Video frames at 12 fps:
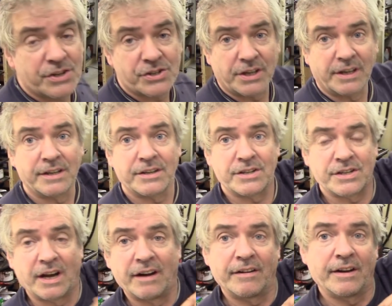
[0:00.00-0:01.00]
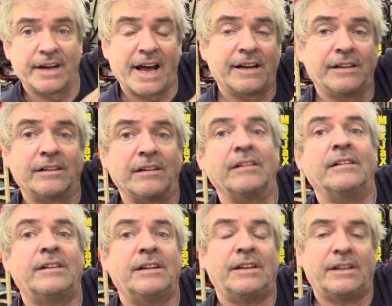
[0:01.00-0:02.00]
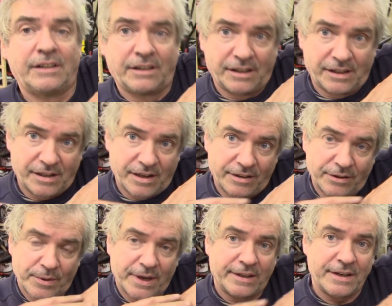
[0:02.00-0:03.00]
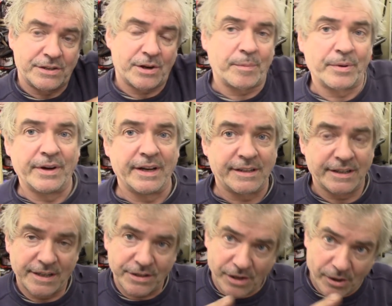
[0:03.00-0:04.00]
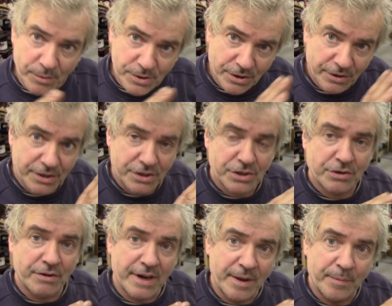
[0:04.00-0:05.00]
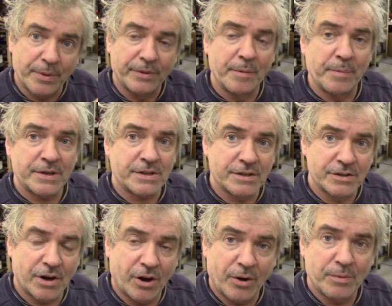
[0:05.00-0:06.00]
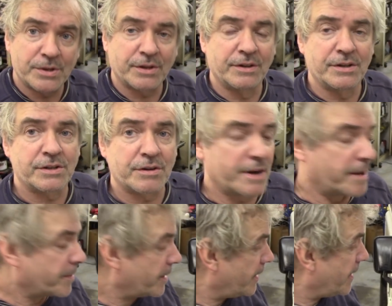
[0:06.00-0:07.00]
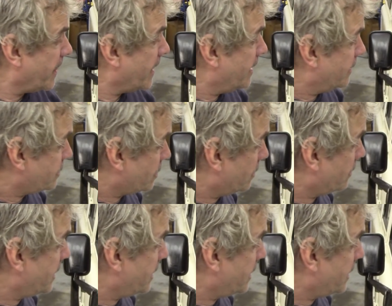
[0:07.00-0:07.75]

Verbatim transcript: cylinders are at an angle uh, and the way that it's operated, it's always going to scrape, the piston's always going to scrape. So